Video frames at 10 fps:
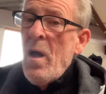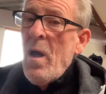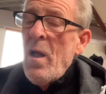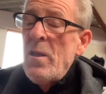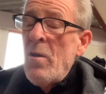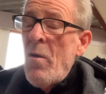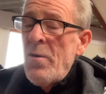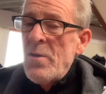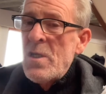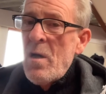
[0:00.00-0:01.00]
A lot
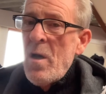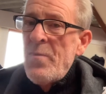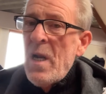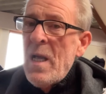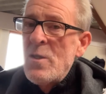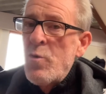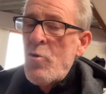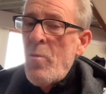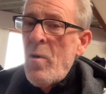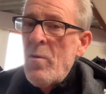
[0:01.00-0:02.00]
of the time, the lads will
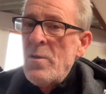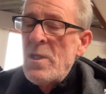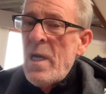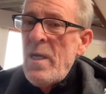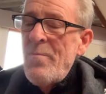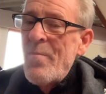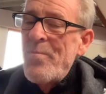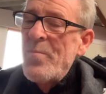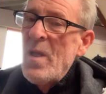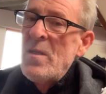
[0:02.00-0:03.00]
come along and say,
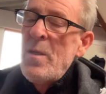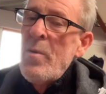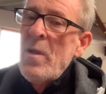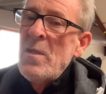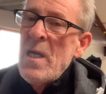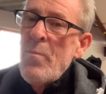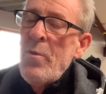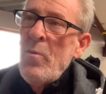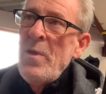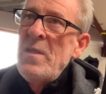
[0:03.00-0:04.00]
typical
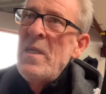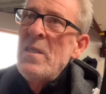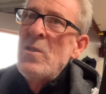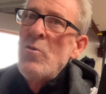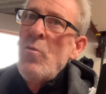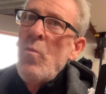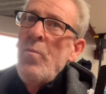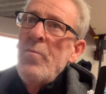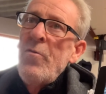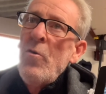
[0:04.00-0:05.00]
example, we did some
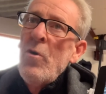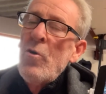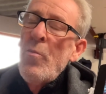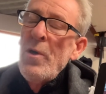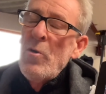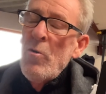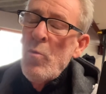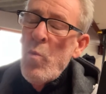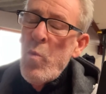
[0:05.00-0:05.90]
for a company called